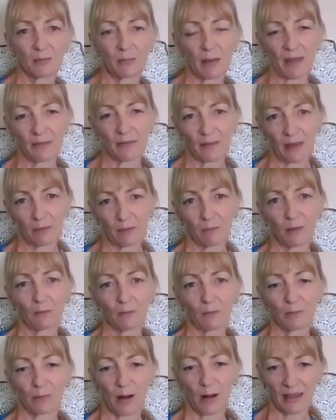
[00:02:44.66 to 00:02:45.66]
about them,
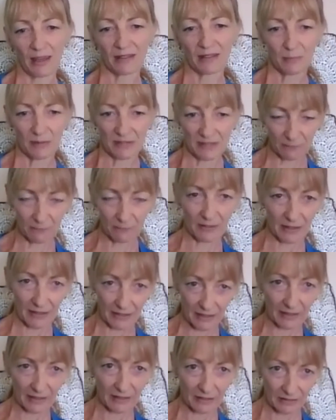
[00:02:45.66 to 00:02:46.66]
praying
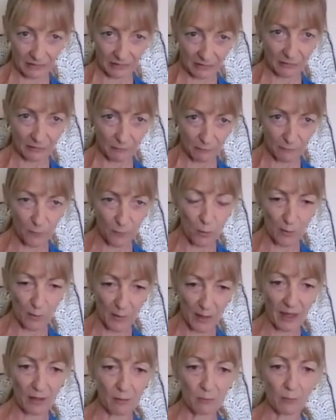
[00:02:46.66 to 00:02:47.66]
specifically for
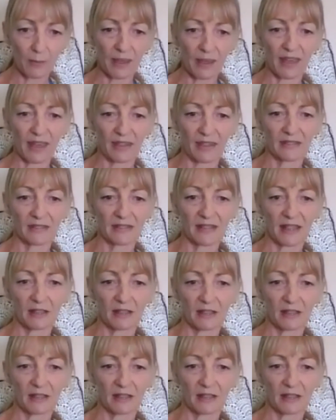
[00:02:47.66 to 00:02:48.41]
them. And